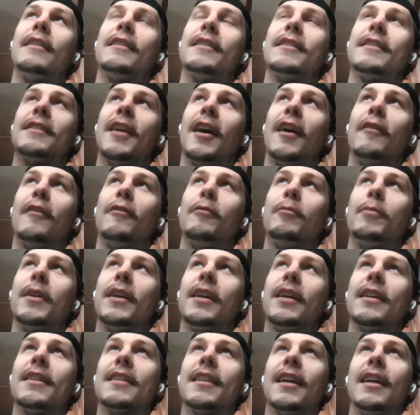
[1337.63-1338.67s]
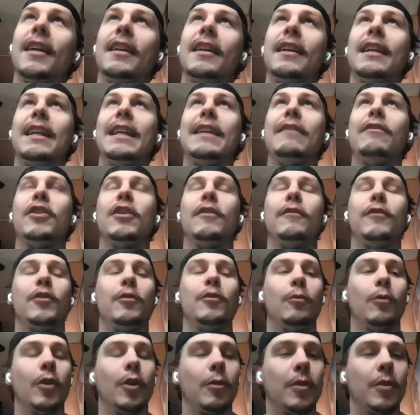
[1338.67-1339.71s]
It's tough because like even if you
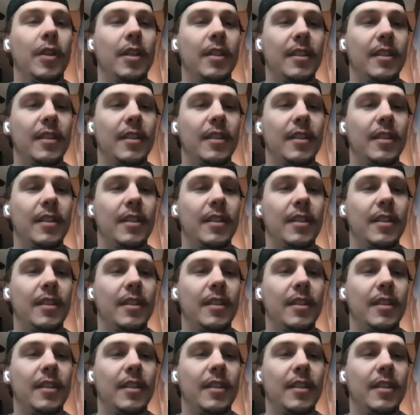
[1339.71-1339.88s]
work with